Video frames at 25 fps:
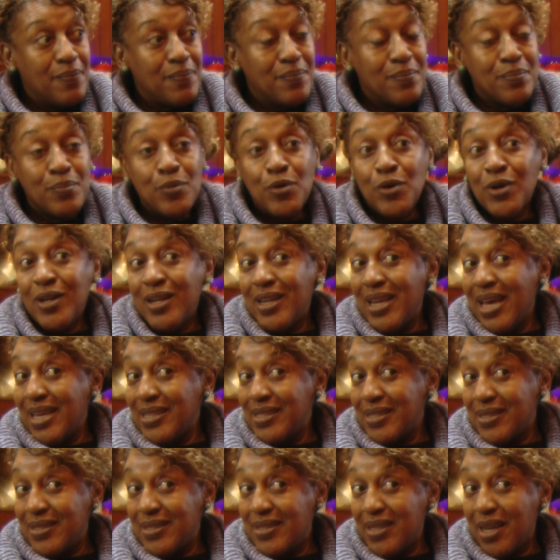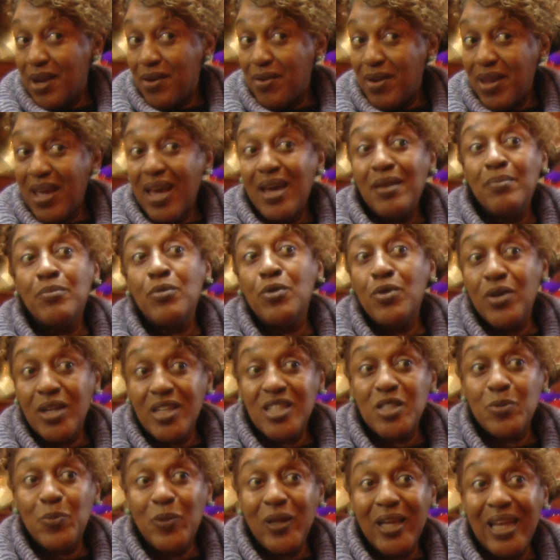more necessary, and more
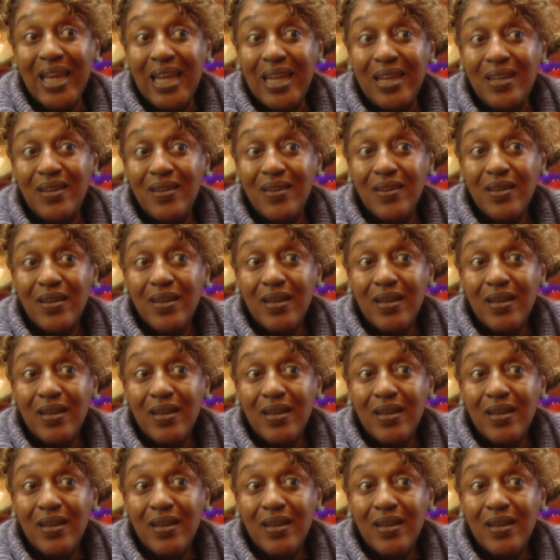explained.